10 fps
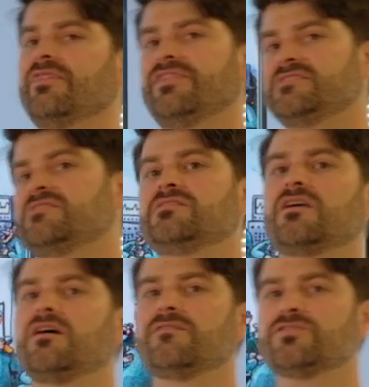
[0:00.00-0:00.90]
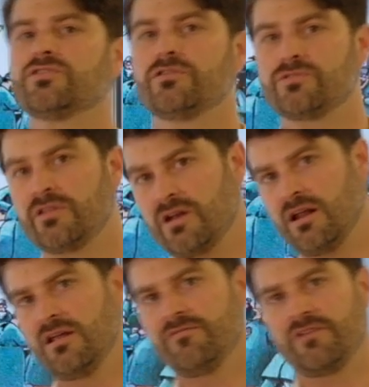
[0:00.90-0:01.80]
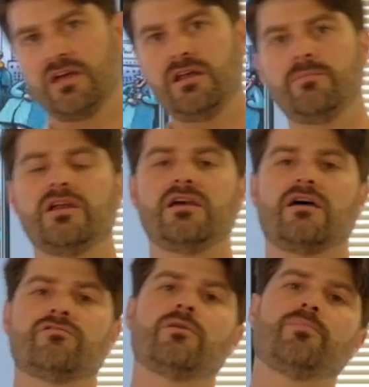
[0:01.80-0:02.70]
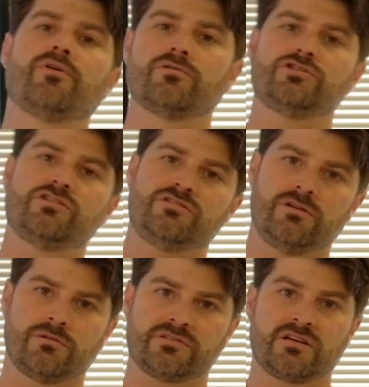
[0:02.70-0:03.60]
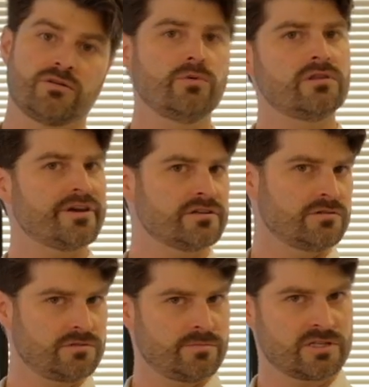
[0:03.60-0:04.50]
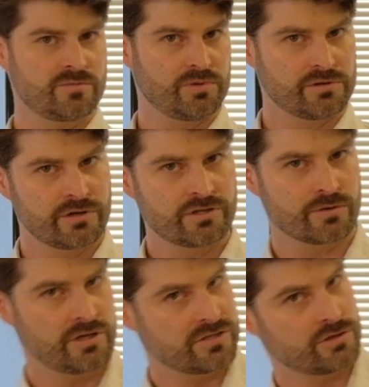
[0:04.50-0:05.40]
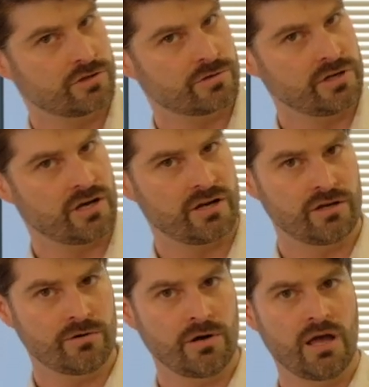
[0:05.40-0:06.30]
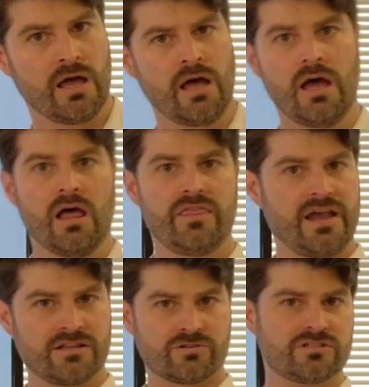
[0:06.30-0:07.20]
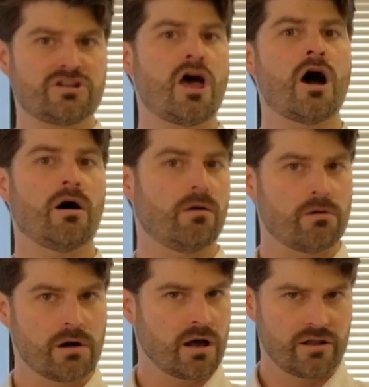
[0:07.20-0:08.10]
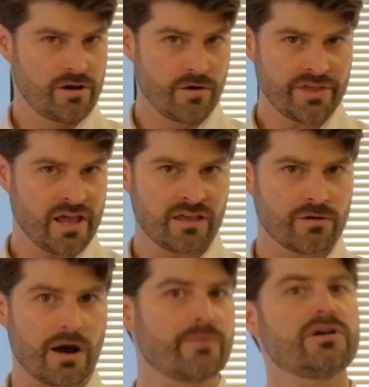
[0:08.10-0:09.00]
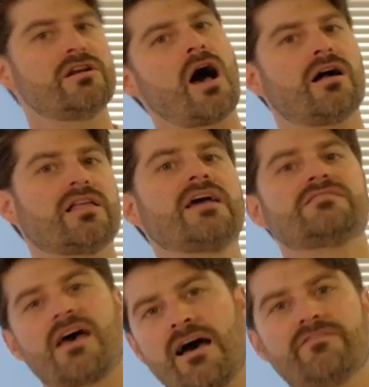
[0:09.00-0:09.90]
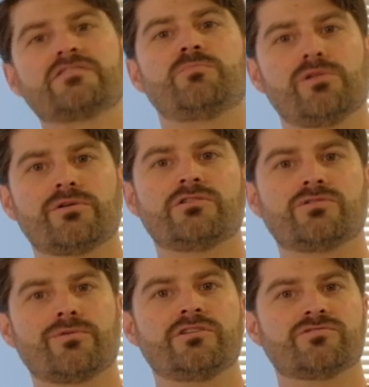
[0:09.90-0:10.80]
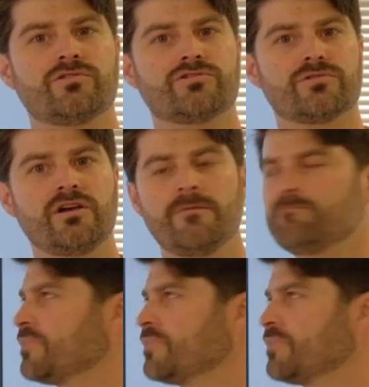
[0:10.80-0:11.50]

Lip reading: This is the kind of surgery that if anybody ever approaches you and says, we'd like to do some exploratory surgery on you, the answer is no. No, thank you. I would not like to have exploratory surgery.